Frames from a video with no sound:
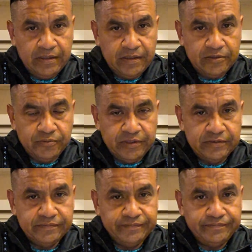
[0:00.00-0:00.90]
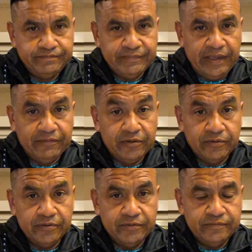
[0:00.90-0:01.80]
guess what? They have to
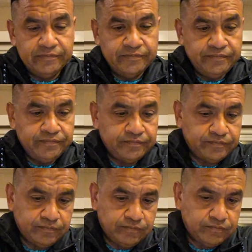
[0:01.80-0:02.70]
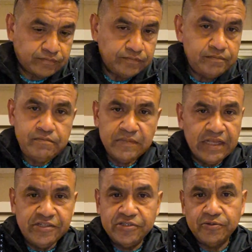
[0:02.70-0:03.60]
go through.
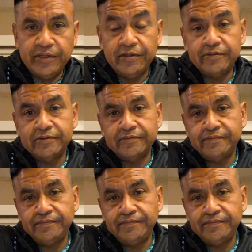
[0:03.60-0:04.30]
That's just the way it goes.